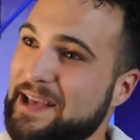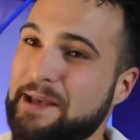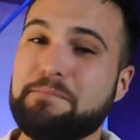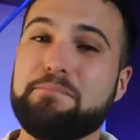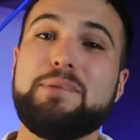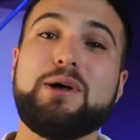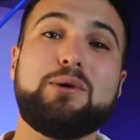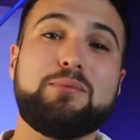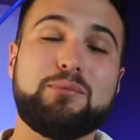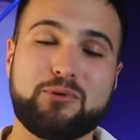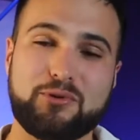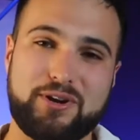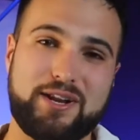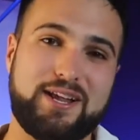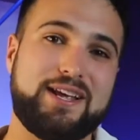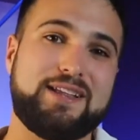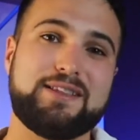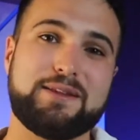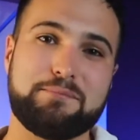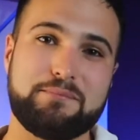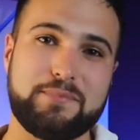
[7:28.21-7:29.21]
a billboard
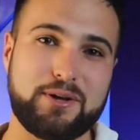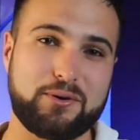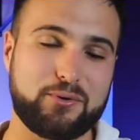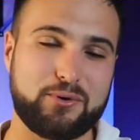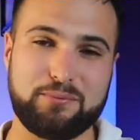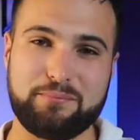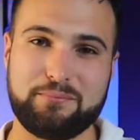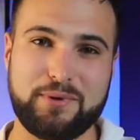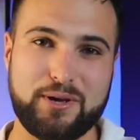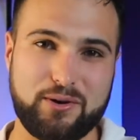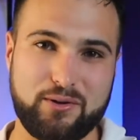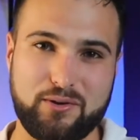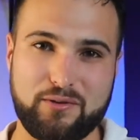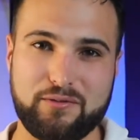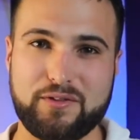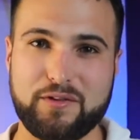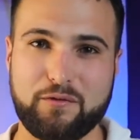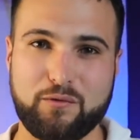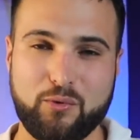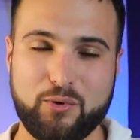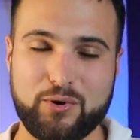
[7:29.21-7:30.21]
in the middle
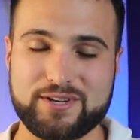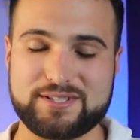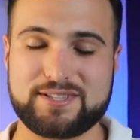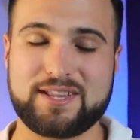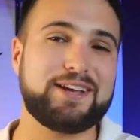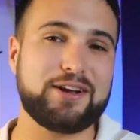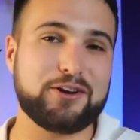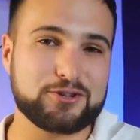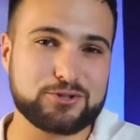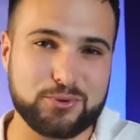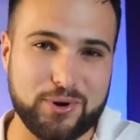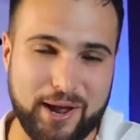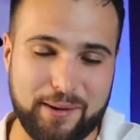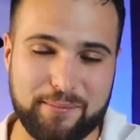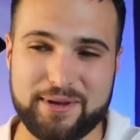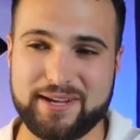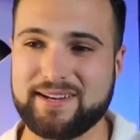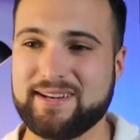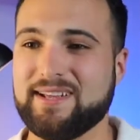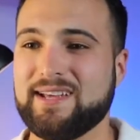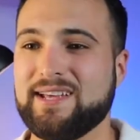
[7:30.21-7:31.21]
of the forest. Here's what I
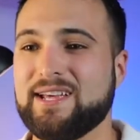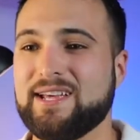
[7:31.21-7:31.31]
mean.